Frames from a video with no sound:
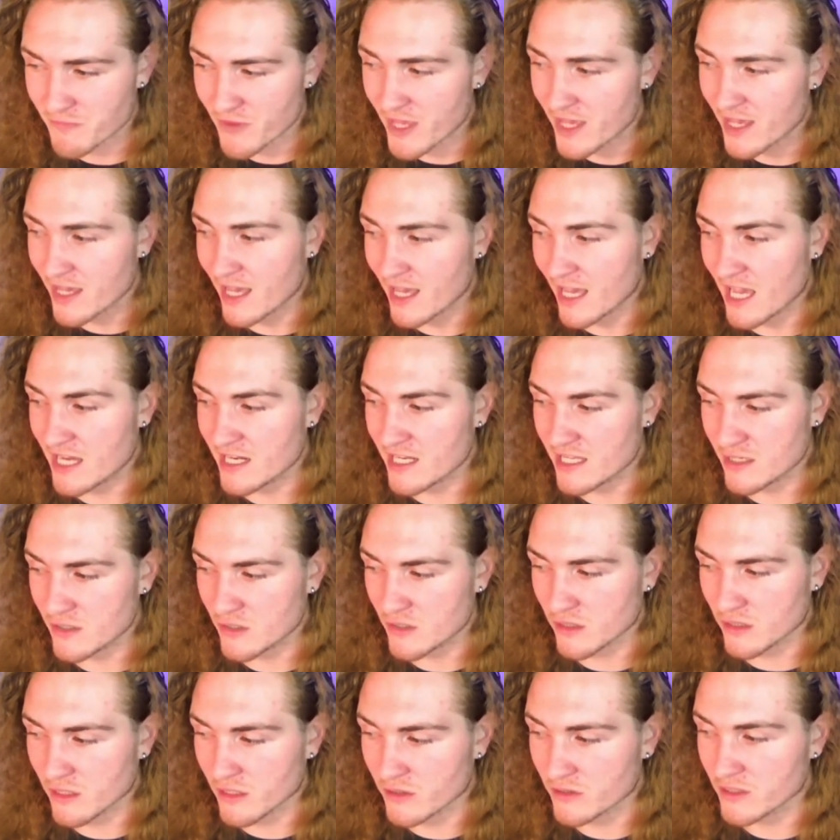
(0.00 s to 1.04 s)
and it
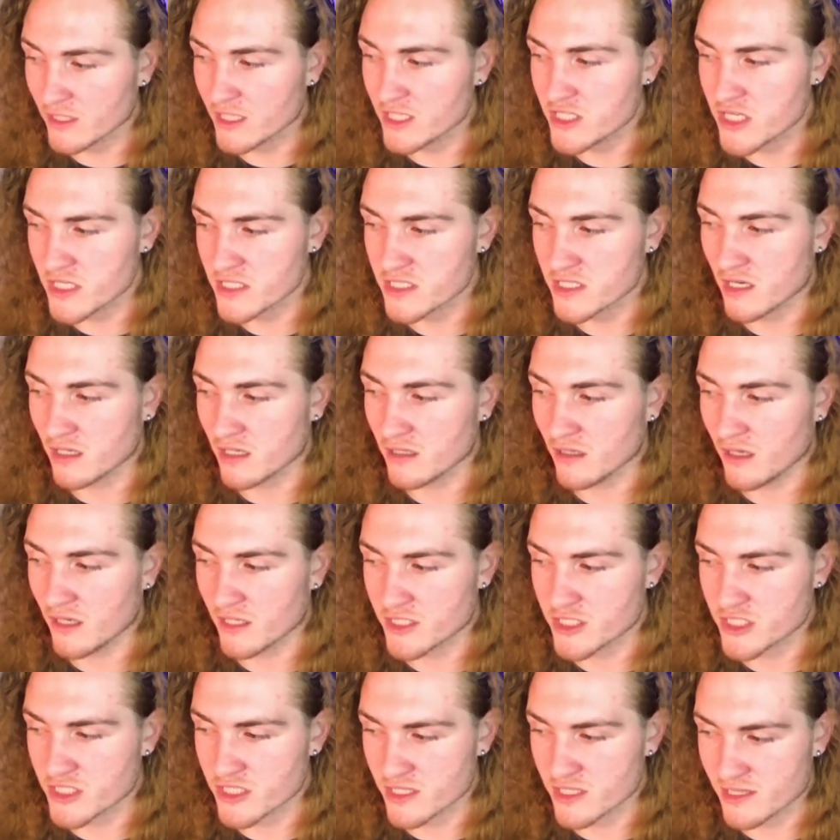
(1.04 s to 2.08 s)
literally just got
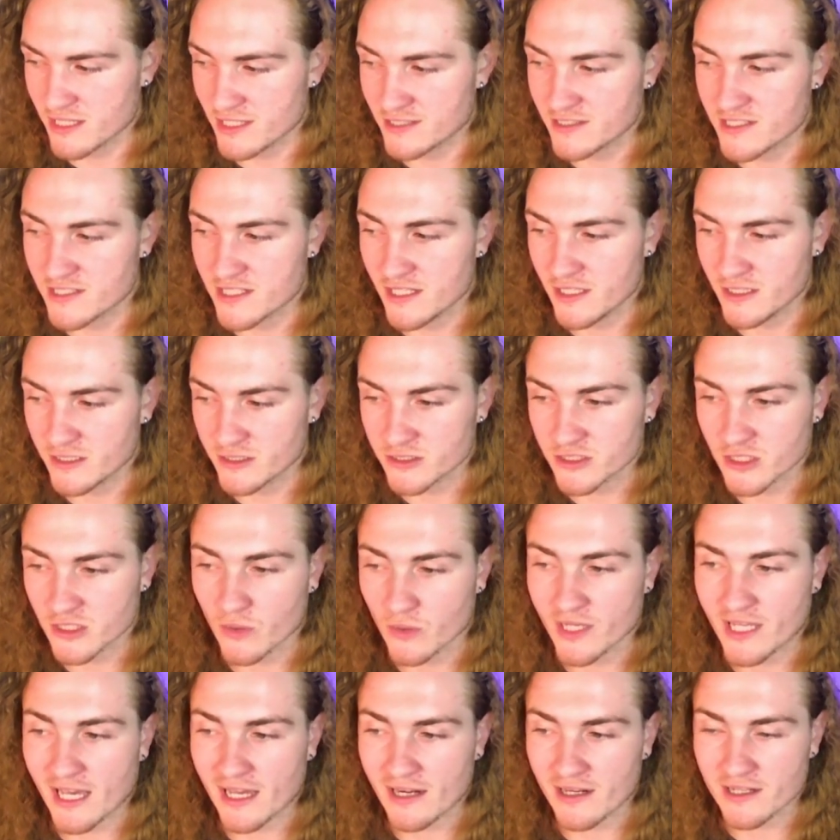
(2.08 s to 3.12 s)
launched this year. So
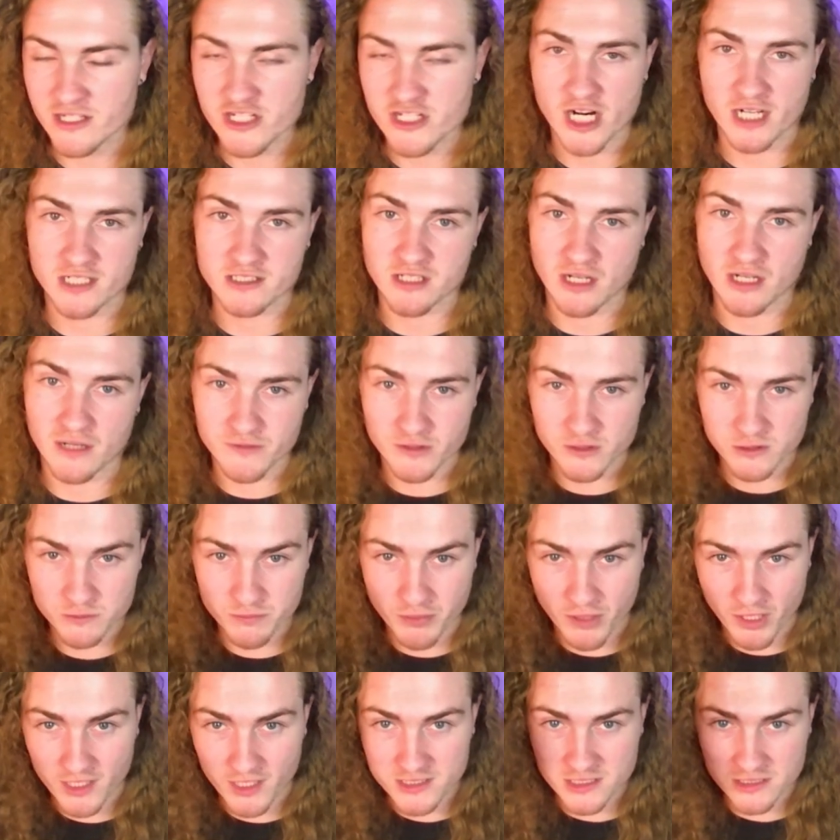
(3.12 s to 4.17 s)
again, it checks off those
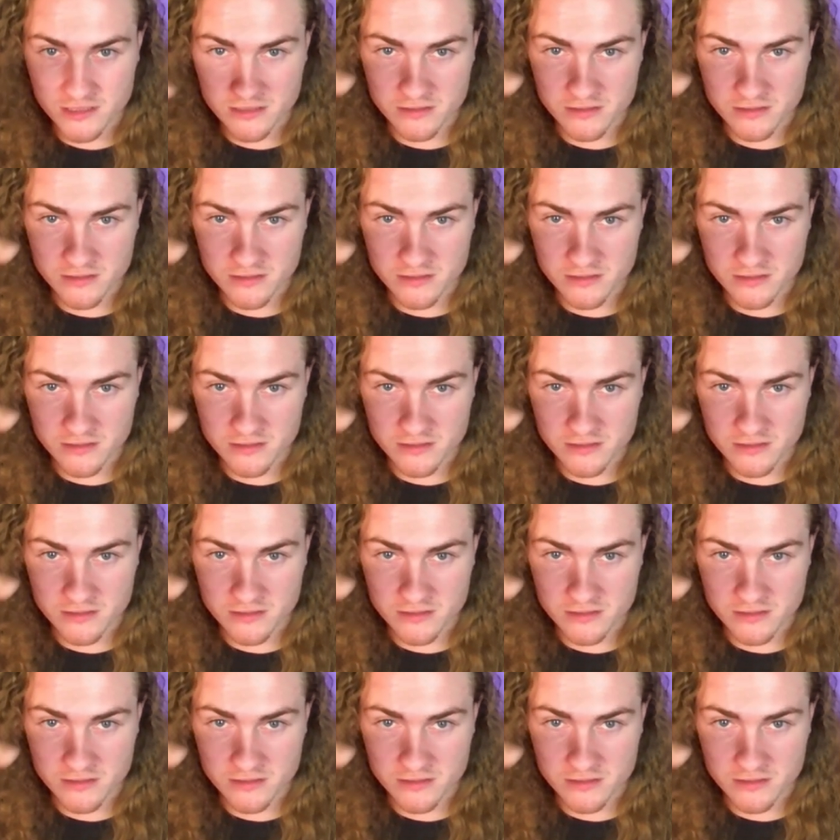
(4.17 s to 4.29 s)
boxes